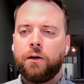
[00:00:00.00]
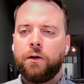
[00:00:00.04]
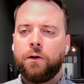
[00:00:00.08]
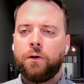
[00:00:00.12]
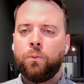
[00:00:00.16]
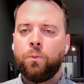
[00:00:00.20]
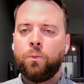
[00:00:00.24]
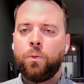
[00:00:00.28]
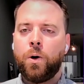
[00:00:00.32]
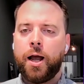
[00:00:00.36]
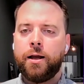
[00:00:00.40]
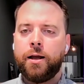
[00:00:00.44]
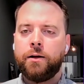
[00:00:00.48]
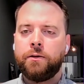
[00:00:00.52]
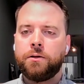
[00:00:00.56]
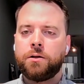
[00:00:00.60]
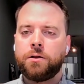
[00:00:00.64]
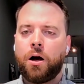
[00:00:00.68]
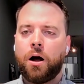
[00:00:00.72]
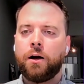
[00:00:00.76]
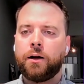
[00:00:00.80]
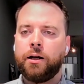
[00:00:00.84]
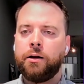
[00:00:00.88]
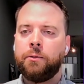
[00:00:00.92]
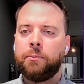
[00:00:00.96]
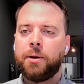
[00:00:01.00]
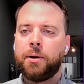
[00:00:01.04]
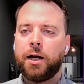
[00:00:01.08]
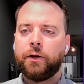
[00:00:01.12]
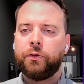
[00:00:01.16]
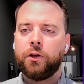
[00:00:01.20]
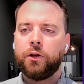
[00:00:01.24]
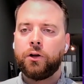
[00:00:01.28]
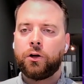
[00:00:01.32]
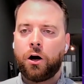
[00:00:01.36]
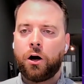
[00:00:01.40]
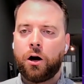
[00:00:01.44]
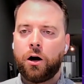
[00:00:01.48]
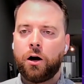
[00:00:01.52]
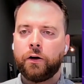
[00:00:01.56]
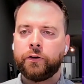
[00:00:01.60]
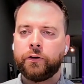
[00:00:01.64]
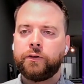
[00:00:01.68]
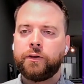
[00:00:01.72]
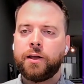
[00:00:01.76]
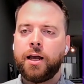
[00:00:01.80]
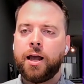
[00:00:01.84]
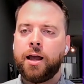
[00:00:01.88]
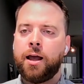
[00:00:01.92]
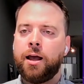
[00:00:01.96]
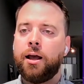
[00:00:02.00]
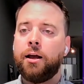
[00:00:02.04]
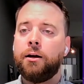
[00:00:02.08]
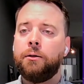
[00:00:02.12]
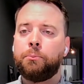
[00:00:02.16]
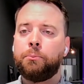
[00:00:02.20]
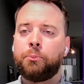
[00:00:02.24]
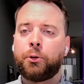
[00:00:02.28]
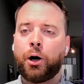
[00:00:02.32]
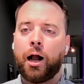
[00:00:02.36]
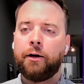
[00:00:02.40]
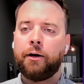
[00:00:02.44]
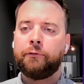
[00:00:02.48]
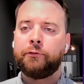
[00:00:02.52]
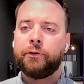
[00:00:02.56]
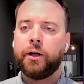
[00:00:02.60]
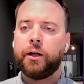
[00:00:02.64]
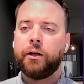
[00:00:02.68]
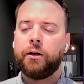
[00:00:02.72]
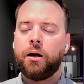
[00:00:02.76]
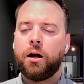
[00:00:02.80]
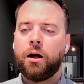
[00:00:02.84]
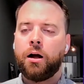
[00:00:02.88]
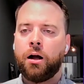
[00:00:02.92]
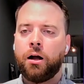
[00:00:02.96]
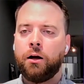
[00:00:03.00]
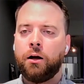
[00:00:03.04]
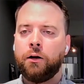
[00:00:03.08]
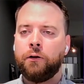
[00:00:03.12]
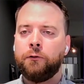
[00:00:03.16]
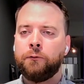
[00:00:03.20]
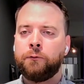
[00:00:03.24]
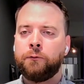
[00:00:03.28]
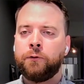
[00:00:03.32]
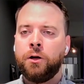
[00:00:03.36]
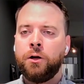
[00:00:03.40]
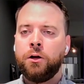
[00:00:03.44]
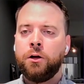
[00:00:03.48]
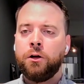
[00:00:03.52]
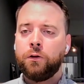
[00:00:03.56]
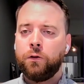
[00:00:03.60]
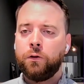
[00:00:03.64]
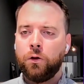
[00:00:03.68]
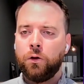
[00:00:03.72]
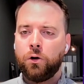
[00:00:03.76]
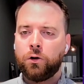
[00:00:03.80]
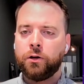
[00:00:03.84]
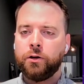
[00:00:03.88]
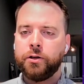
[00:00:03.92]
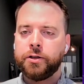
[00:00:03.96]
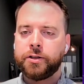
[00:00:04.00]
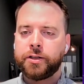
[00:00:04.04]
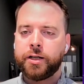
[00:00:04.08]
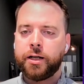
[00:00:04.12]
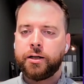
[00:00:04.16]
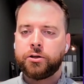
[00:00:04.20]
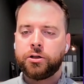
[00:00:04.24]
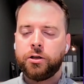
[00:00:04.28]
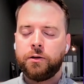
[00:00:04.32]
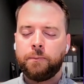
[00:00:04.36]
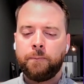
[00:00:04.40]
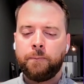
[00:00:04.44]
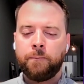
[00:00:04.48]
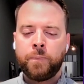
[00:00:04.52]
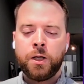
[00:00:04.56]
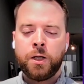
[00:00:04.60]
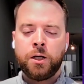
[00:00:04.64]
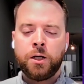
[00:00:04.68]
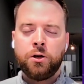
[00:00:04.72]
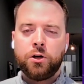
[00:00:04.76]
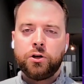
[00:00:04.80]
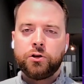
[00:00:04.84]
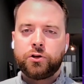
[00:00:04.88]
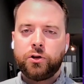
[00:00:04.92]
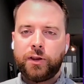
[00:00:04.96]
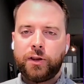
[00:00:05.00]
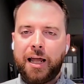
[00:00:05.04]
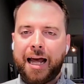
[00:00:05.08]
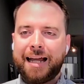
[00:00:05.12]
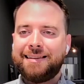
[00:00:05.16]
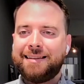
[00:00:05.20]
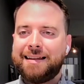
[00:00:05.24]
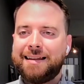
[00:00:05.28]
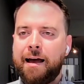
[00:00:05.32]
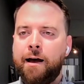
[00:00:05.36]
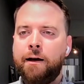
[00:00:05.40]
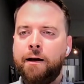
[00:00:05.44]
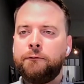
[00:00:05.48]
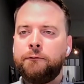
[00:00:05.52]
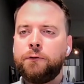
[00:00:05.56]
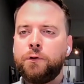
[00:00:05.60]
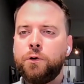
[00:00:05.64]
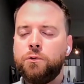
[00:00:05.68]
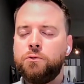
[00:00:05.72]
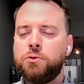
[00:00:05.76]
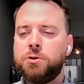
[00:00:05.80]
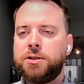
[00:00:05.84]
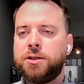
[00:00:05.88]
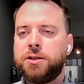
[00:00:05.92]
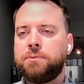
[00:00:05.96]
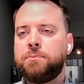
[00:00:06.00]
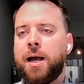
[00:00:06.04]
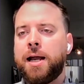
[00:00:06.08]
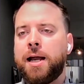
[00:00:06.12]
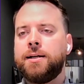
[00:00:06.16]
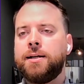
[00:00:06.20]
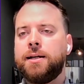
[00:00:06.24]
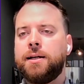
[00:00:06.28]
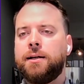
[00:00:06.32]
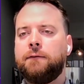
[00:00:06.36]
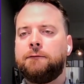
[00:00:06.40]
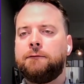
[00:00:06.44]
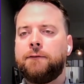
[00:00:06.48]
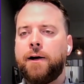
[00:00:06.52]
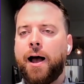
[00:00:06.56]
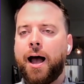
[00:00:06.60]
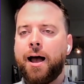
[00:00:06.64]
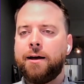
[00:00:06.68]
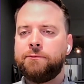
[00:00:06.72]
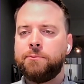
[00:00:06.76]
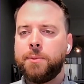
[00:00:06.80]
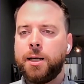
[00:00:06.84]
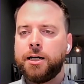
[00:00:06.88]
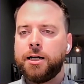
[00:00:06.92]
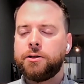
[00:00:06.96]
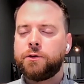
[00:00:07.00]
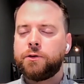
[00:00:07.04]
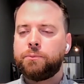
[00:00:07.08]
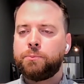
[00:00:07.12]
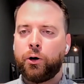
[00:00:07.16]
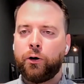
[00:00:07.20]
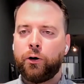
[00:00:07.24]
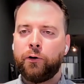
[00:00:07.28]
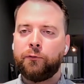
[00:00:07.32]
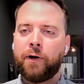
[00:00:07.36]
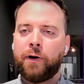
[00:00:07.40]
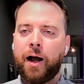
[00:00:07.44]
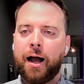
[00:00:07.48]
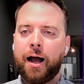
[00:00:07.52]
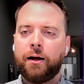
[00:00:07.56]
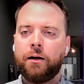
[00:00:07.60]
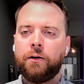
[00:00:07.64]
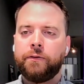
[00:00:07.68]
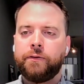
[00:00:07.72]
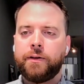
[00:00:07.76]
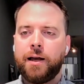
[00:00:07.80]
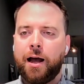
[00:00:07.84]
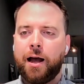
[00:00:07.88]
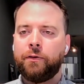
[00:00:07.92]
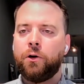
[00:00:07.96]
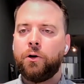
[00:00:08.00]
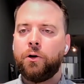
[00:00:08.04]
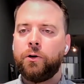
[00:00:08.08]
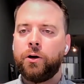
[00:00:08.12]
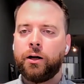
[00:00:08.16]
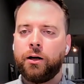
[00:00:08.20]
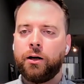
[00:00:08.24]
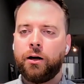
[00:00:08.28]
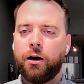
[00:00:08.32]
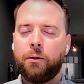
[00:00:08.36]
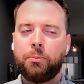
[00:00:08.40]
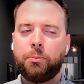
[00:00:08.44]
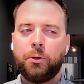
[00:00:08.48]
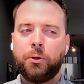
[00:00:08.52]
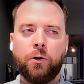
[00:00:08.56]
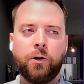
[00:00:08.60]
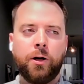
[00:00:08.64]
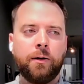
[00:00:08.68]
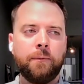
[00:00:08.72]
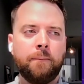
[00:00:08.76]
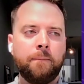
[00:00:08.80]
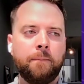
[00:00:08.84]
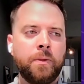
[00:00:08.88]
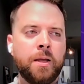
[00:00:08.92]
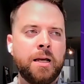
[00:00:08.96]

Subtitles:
when talking about the cost and profit of localization. So that dev who is spending 5 minutes per file downloading and uploading,